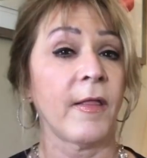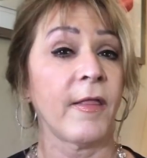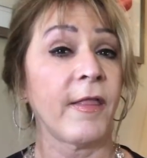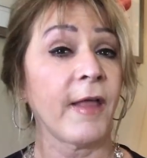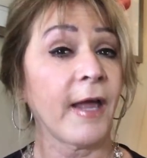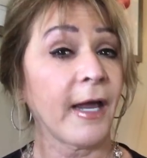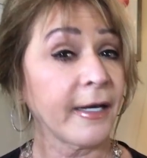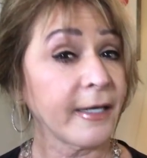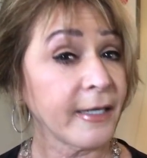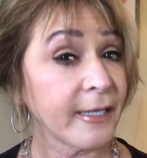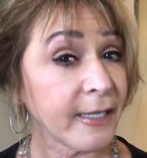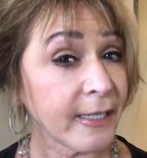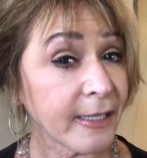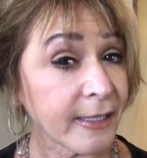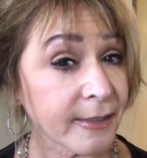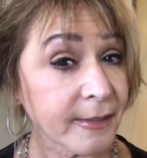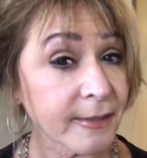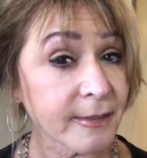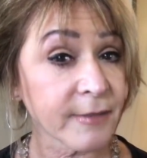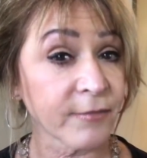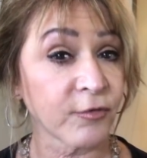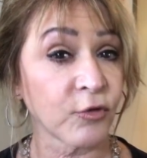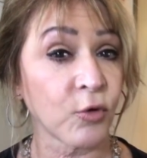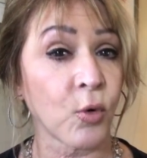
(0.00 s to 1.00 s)
That
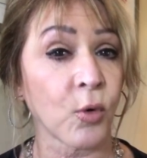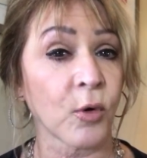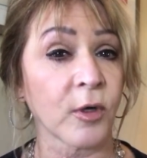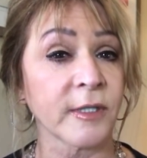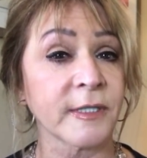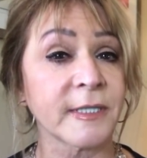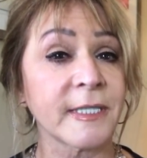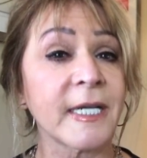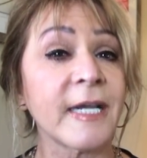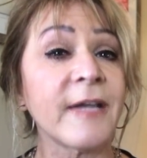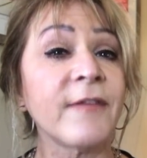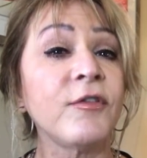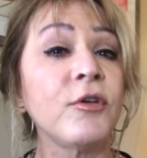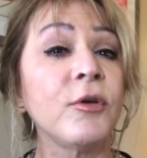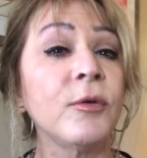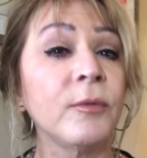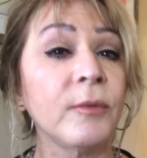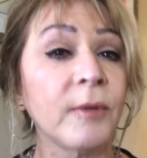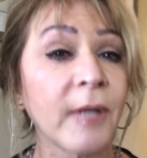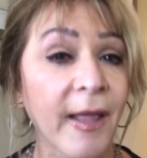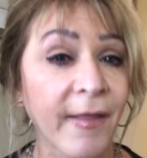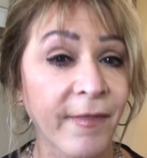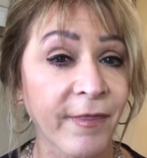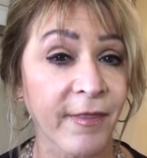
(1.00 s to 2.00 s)
is, of course, if
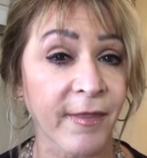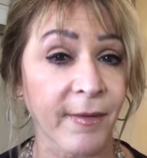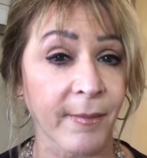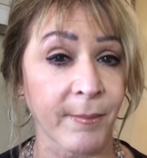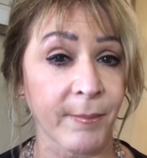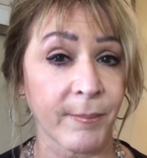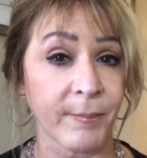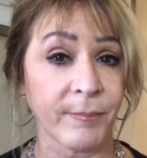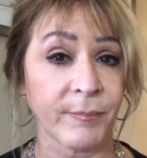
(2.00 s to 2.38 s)
you let them.